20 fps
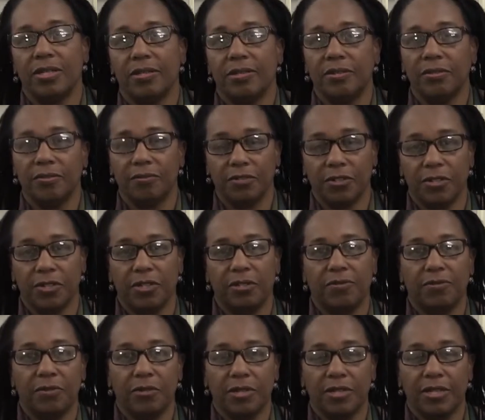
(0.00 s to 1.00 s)
at the University
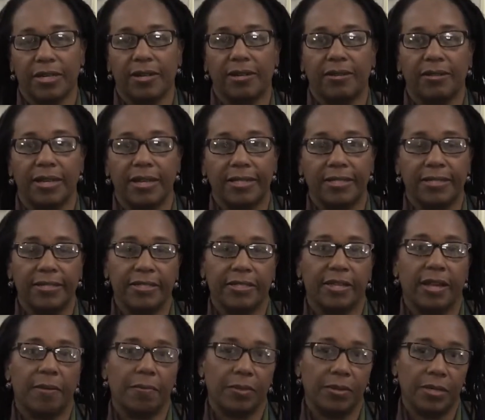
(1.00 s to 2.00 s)
of North Carolina at
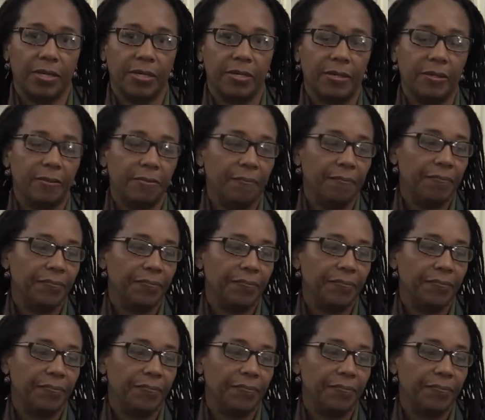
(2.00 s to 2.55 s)
Chapel Hill.